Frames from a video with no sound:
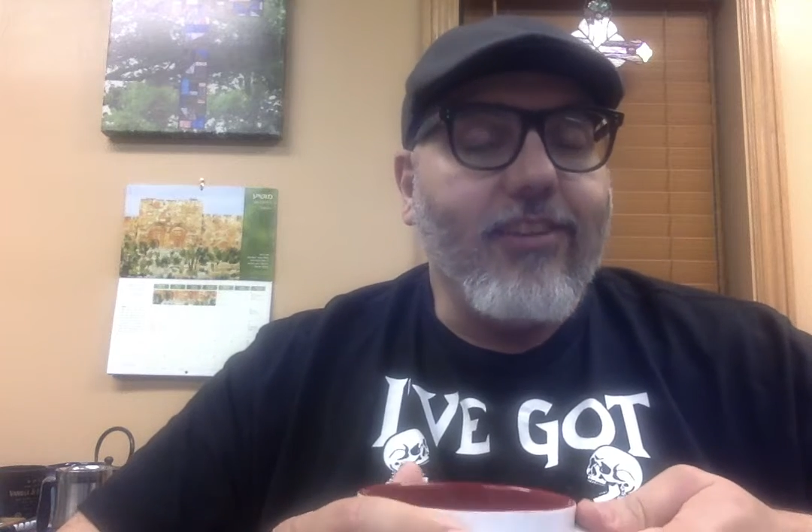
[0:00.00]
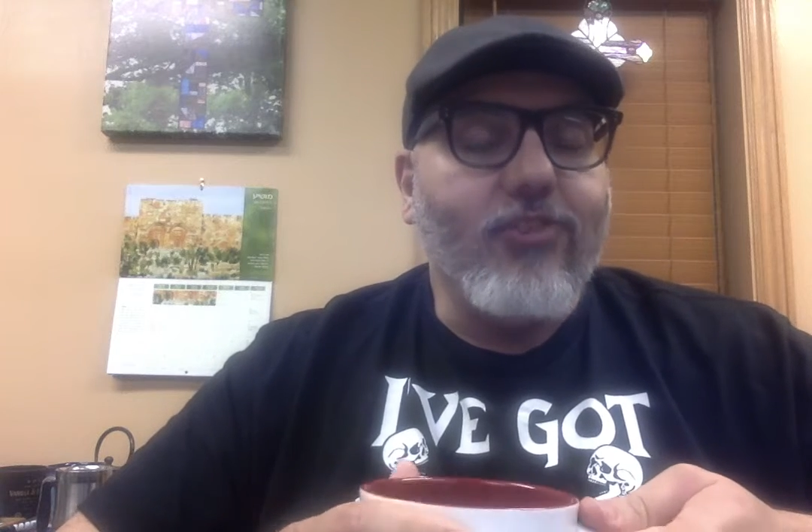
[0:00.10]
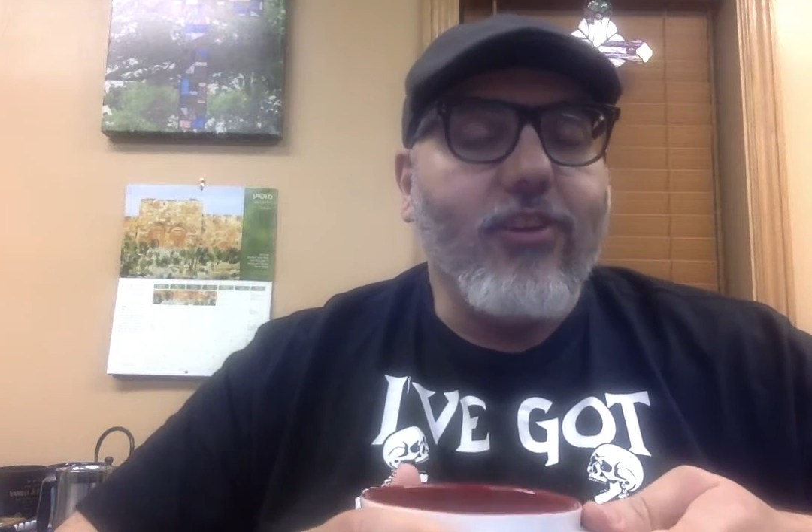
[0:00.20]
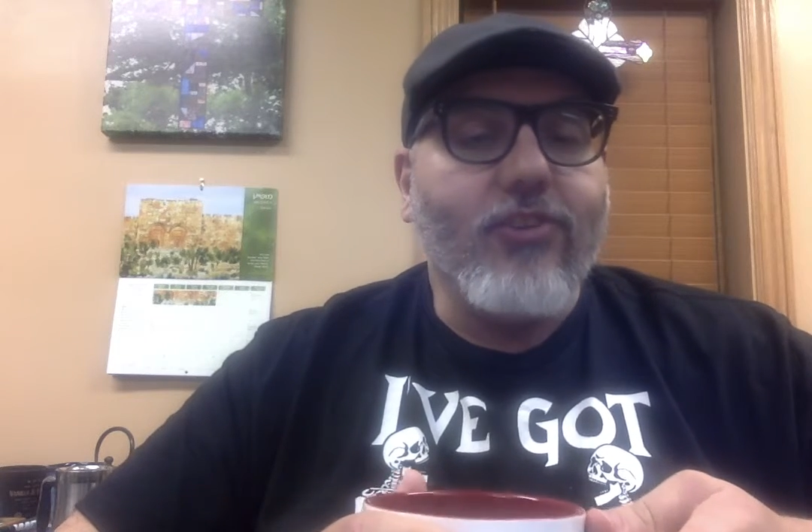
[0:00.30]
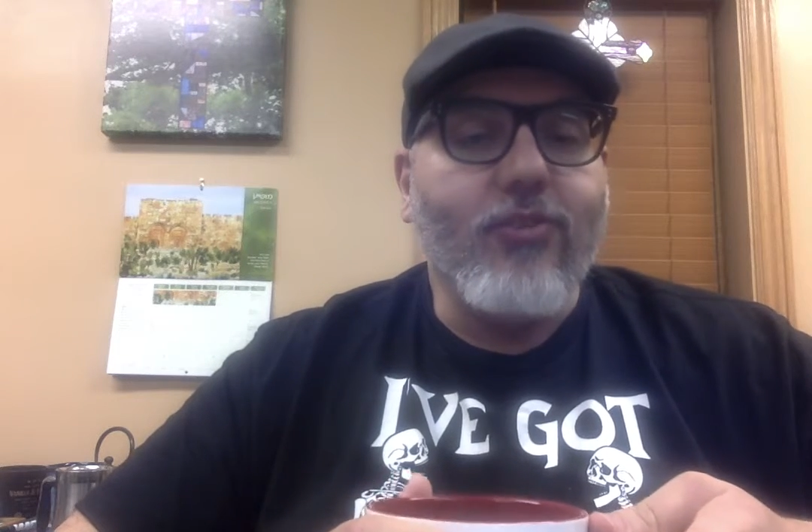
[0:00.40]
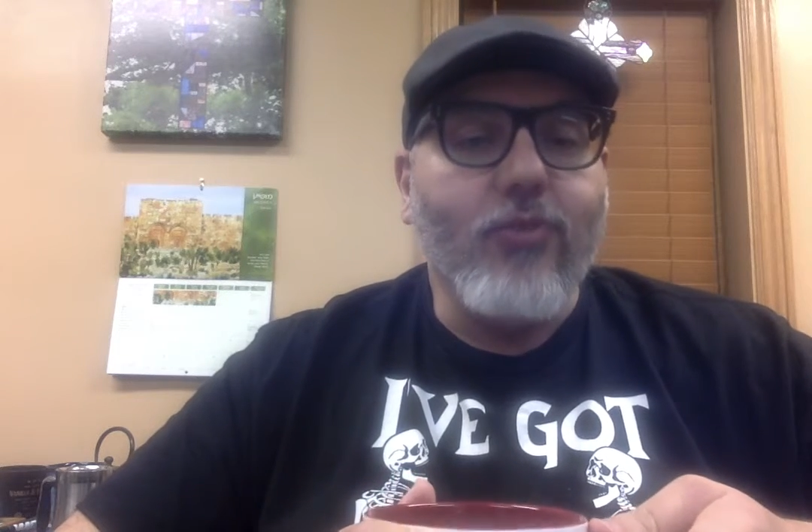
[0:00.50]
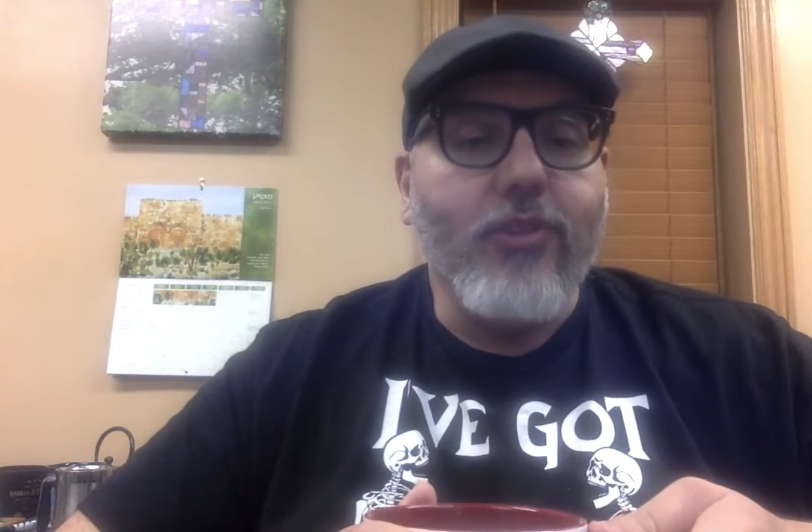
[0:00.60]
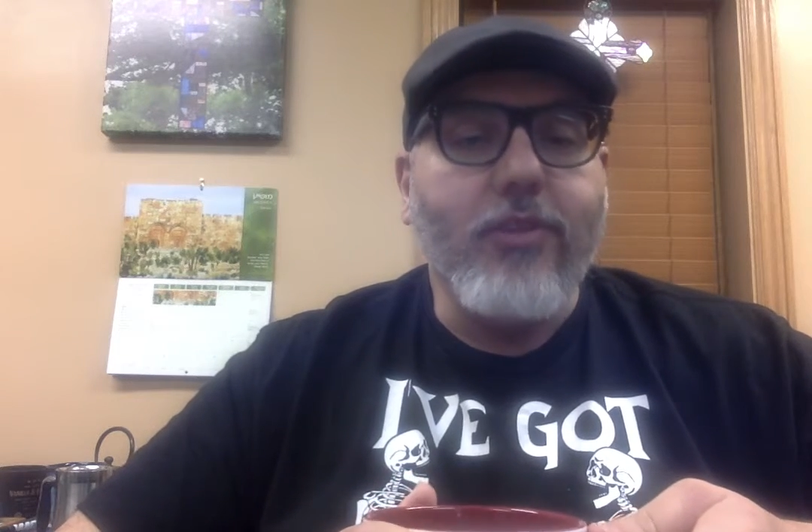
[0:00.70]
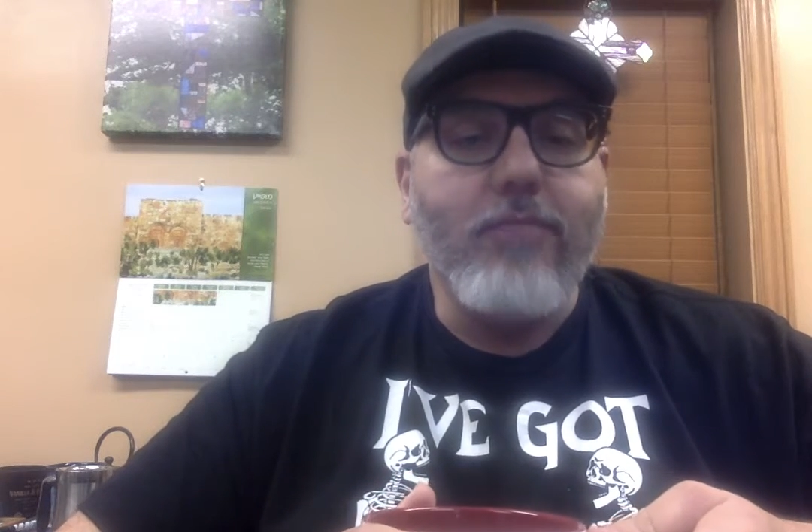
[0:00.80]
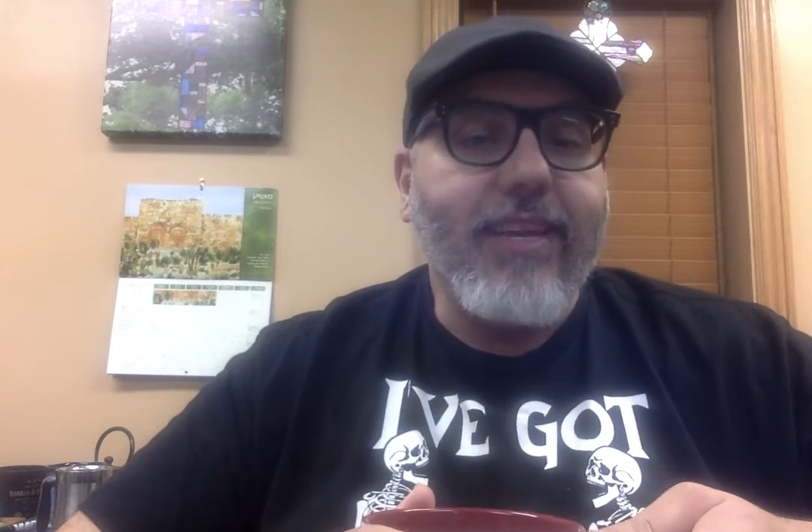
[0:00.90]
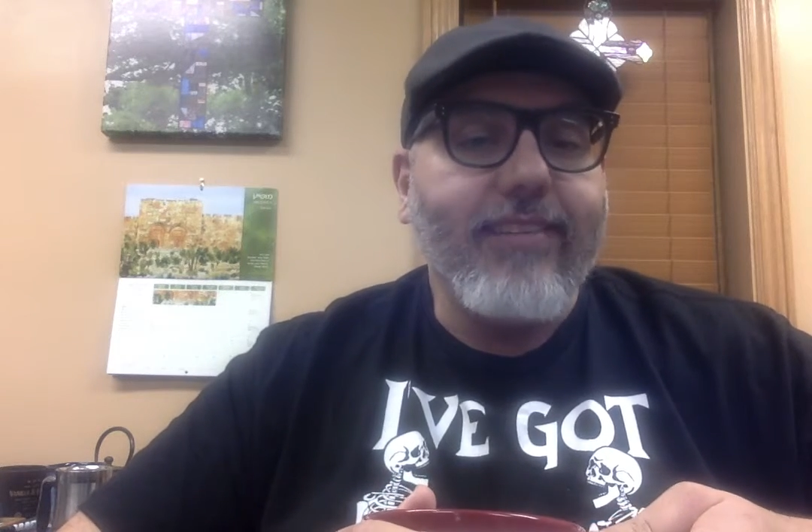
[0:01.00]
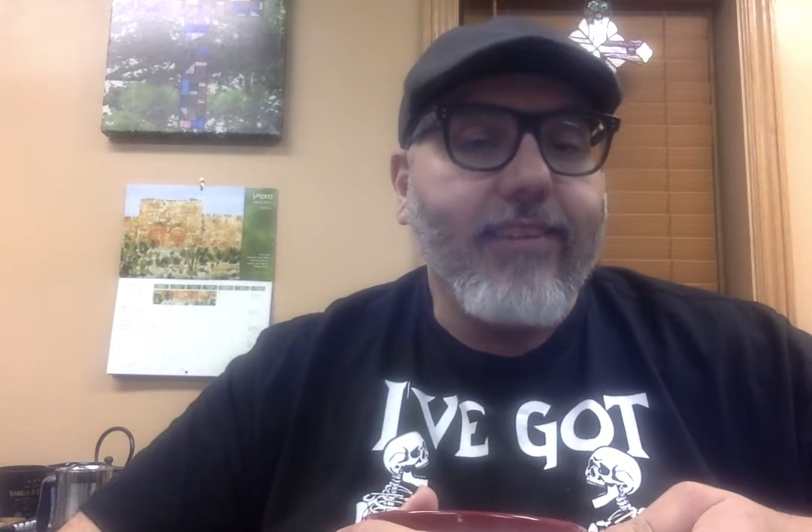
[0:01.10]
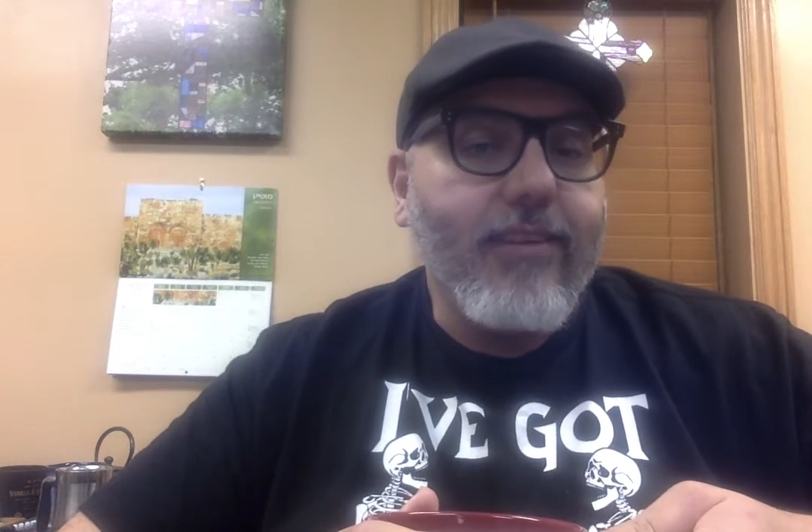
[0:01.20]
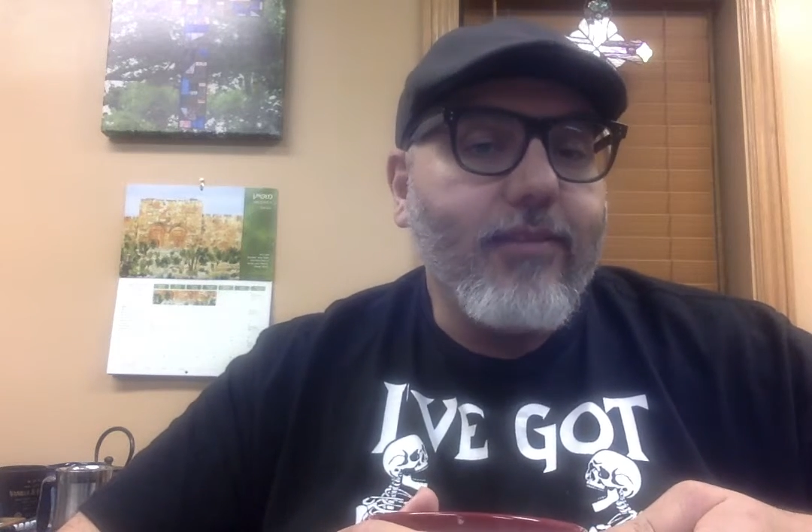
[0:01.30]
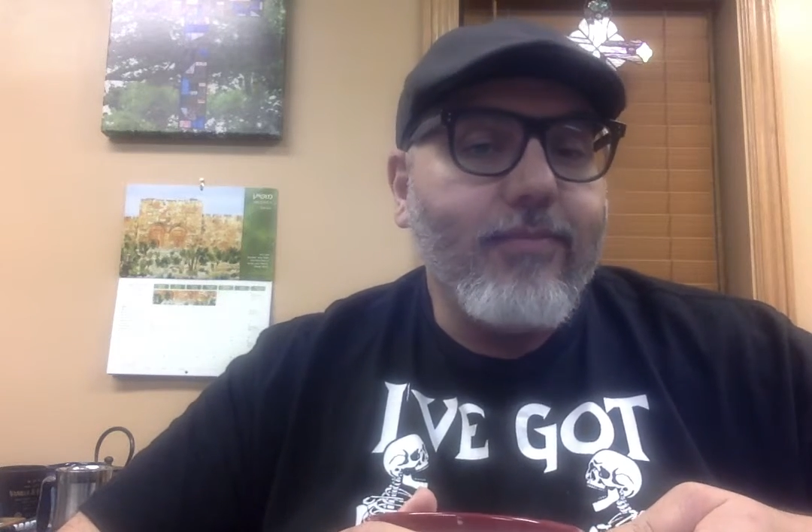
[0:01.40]
and she actually really means
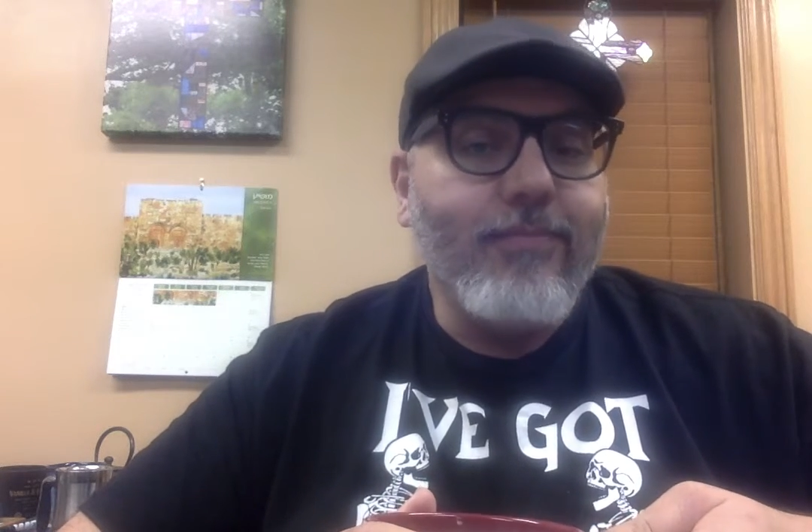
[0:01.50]
it.